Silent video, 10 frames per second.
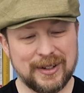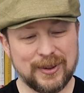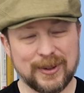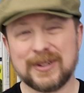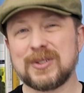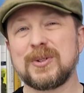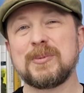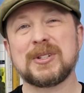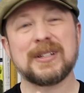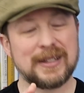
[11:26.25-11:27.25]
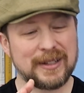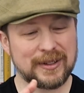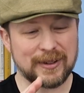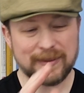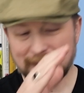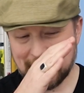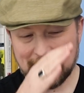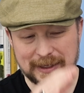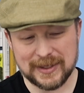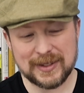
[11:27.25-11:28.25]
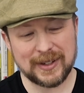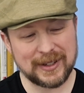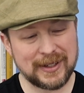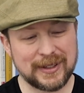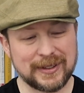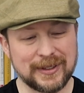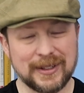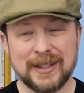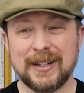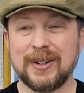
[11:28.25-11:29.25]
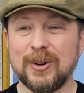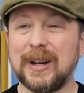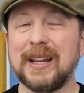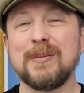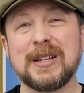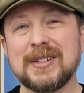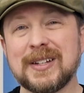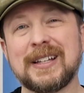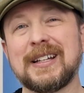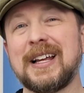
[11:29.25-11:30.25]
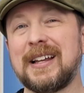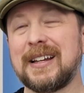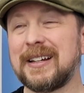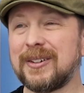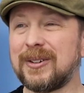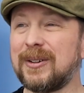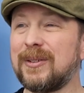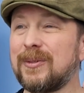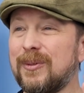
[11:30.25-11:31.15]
or a description or finding a song or an image online or